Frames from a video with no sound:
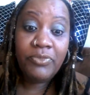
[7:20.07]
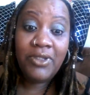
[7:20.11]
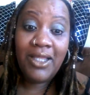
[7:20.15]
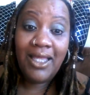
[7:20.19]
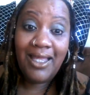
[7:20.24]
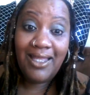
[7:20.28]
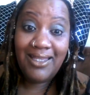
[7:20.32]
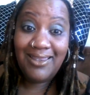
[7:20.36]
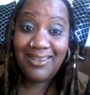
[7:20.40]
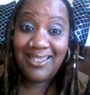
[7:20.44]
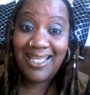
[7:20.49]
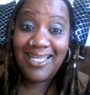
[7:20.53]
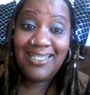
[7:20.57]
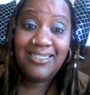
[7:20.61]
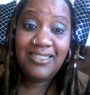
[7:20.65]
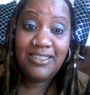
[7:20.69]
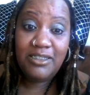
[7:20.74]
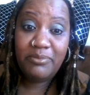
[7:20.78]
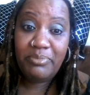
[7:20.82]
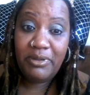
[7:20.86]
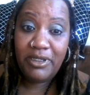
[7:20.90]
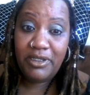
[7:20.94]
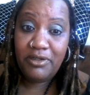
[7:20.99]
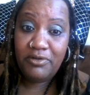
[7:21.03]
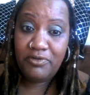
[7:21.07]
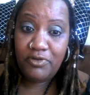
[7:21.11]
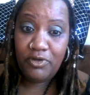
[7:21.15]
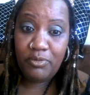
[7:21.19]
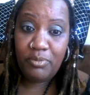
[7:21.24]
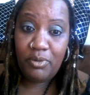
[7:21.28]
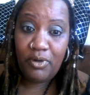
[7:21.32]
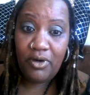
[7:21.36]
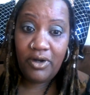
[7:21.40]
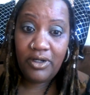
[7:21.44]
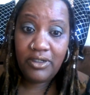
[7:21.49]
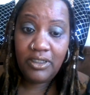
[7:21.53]
And that's the painful
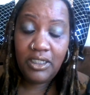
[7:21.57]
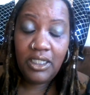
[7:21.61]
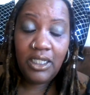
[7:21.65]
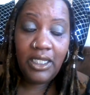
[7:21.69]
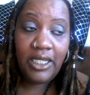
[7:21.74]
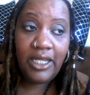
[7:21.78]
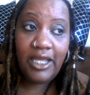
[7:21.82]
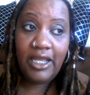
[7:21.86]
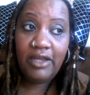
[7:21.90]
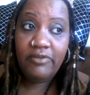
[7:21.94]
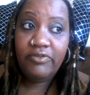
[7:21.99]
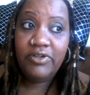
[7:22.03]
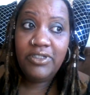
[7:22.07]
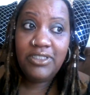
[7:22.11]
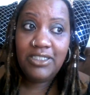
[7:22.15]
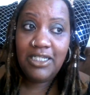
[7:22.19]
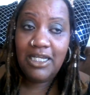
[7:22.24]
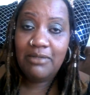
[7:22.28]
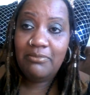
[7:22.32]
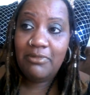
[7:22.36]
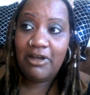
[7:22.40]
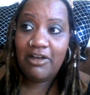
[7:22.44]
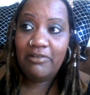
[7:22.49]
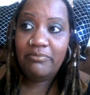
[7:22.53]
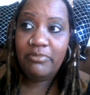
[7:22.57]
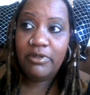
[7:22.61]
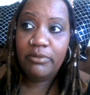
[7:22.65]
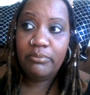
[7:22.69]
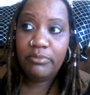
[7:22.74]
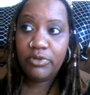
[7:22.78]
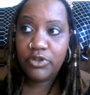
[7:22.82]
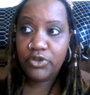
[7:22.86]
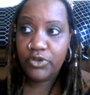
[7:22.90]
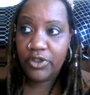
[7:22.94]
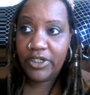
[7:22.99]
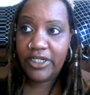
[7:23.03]
part. Every time I've been
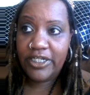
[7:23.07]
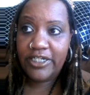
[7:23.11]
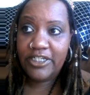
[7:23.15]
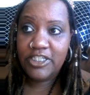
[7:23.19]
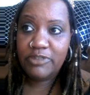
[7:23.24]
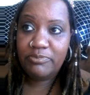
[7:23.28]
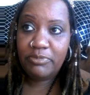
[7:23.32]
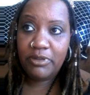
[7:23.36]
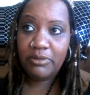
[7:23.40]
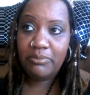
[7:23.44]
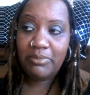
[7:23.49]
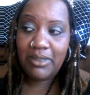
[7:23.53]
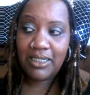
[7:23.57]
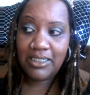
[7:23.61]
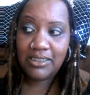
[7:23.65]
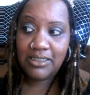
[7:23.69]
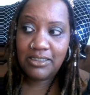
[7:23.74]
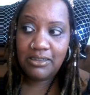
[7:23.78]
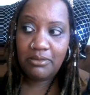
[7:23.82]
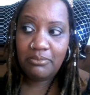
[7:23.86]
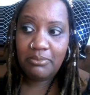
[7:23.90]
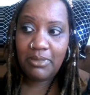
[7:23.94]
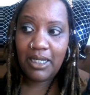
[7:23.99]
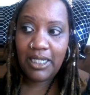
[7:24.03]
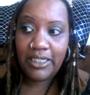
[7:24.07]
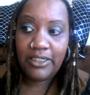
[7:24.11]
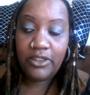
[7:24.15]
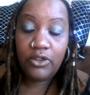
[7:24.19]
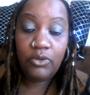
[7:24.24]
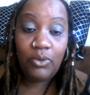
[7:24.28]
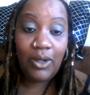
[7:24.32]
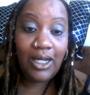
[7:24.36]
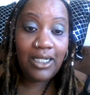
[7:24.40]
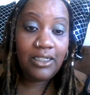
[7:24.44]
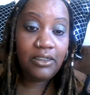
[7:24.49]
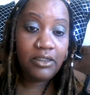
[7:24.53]
betrayed, it's been by somebody who
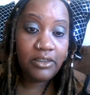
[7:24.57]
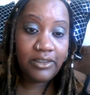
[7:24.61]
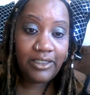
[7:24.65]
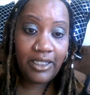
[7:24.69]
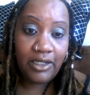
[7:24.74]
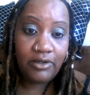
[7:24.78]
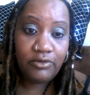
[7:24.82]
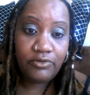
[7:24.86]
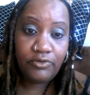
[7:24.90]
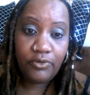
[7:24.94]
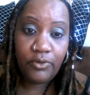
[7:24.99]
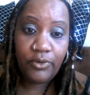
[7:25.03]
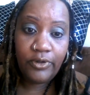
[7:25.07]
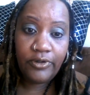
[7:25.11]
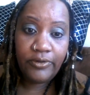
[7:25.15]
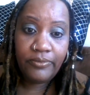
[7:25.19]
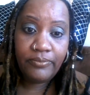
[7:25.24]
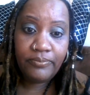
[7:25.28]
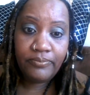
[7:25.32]
I looked out for.